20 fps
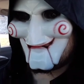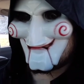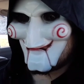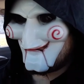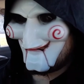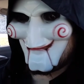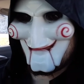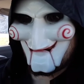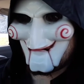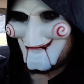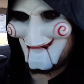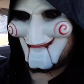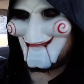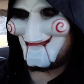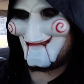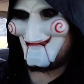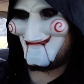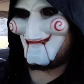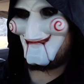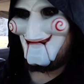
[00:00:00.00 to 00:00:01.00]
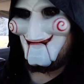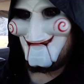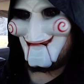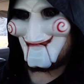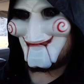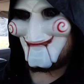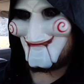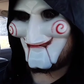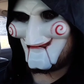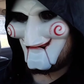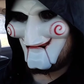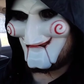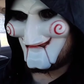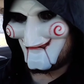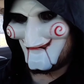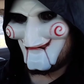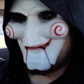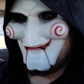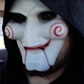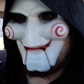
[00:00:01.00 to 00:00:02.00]
so it might not be around
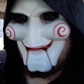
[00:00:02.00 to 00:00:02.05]
forever.